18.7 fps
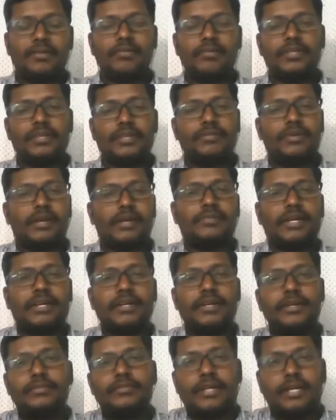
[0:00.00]
no, they would have
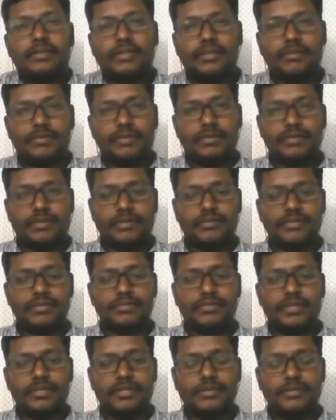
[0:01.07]
identified and they would have given
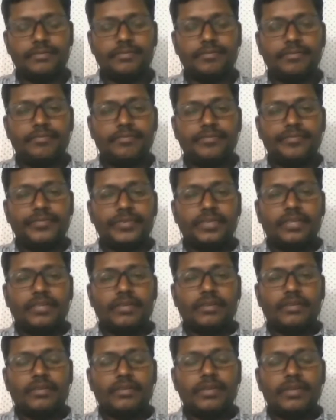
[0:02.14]
certain
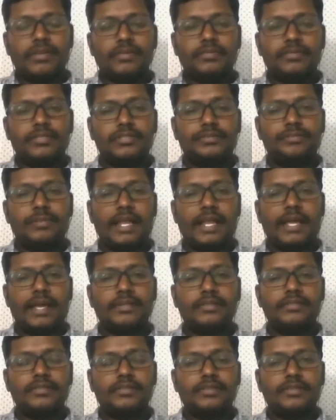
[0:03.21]
these
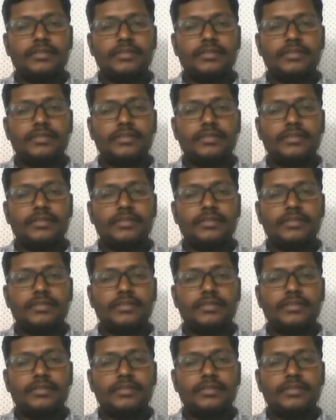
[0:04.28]
blanks.